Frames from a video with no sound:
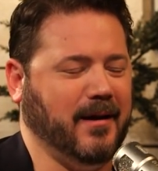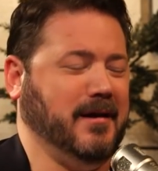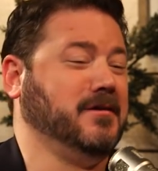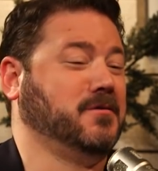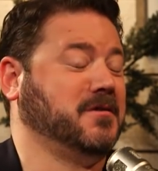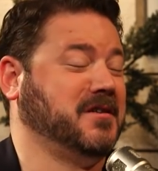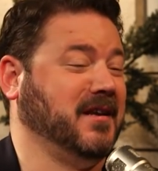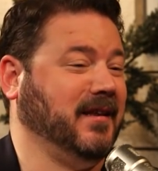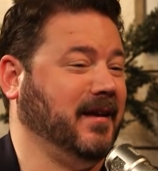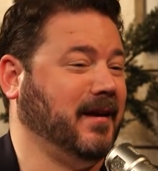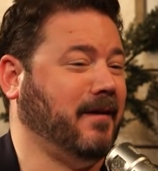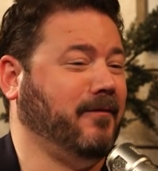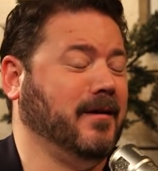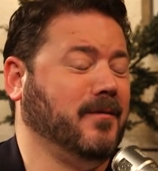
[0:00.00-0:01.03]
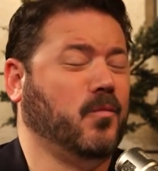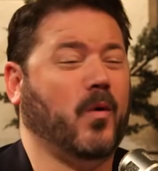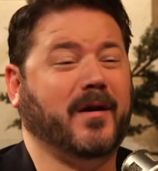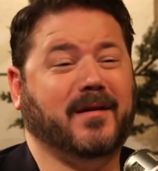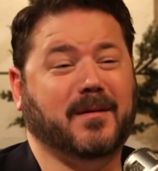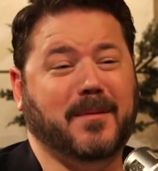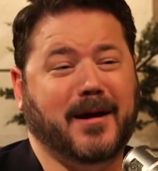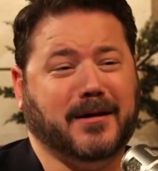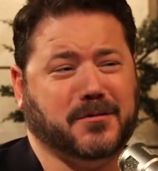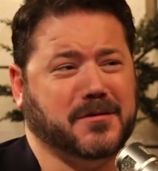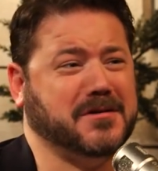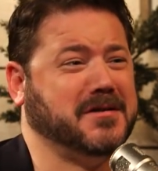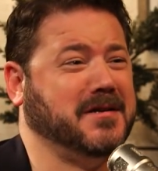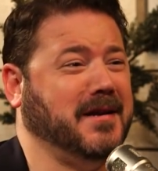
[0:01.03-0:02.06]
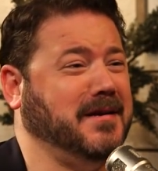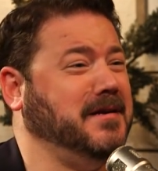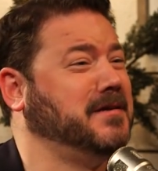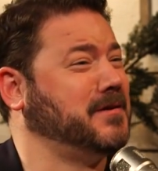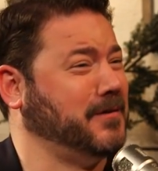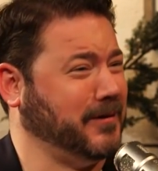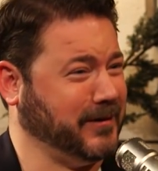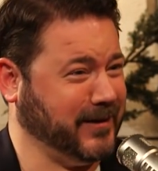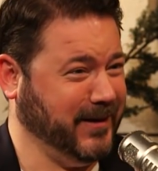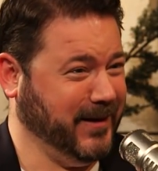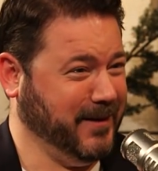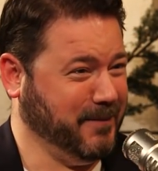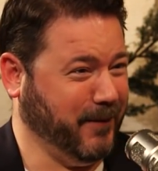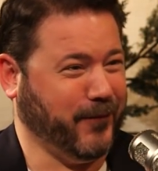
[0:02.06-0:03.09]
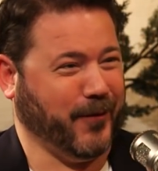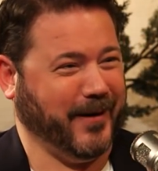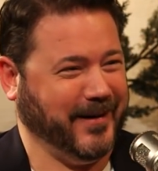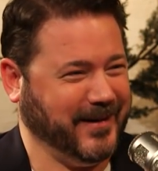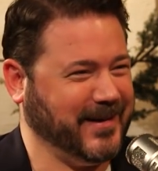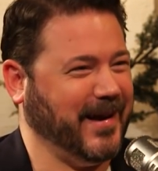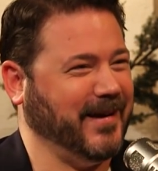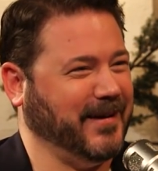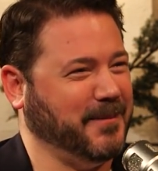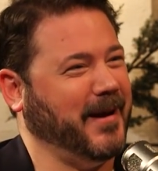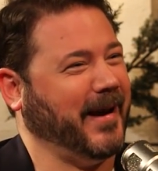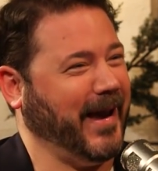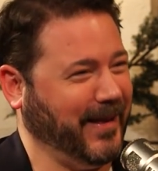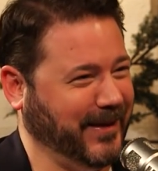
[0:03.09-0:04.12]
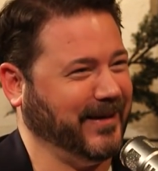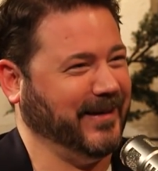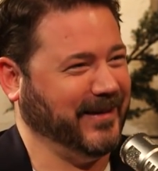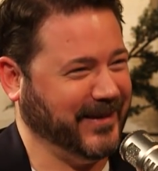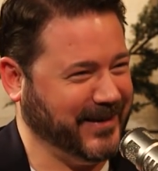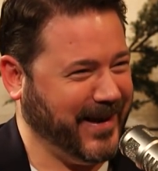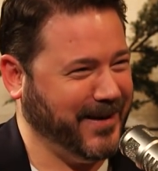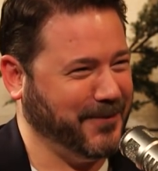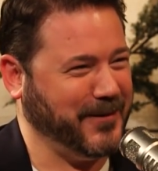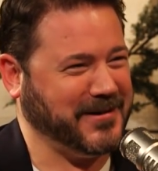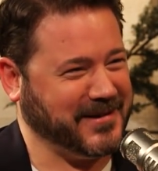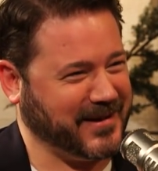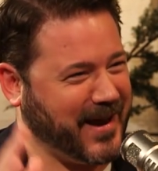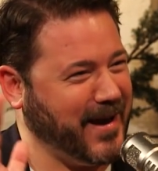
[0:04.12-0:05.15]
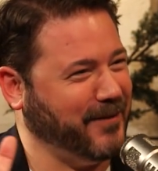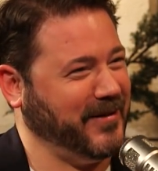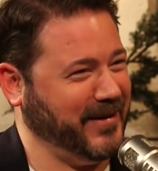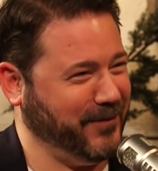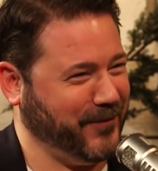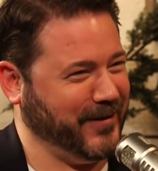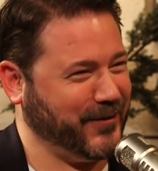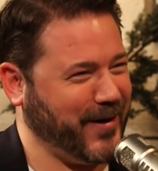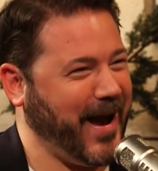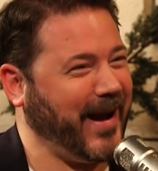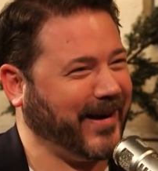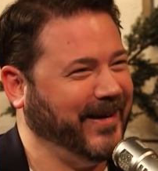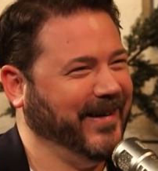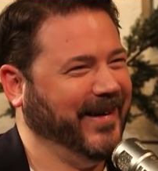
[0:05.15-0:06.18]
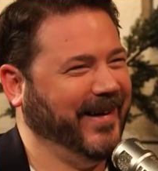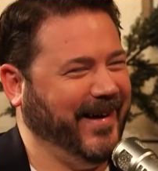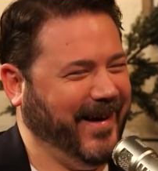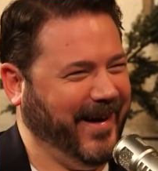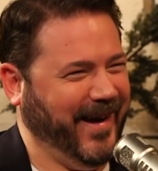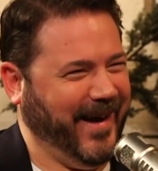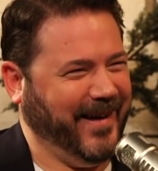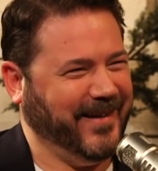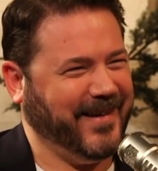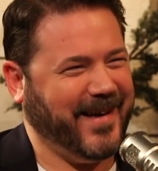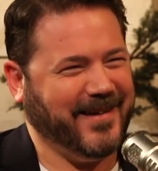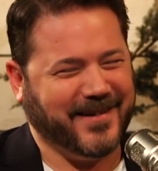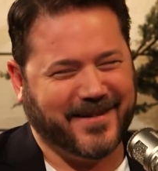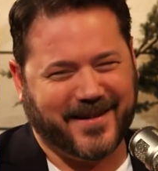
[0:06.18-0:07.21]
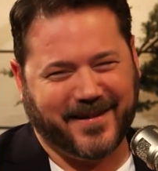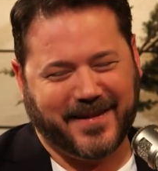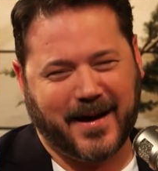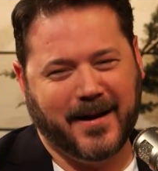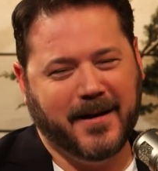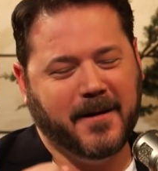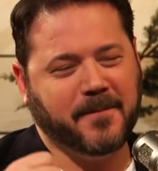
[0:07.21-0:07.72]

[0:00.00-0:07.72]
Interestingly enough, he had wanted to make Tristan and Isolde before he decided to make Alien instead, which is kind of a different track. Yeah. Had he gone on that.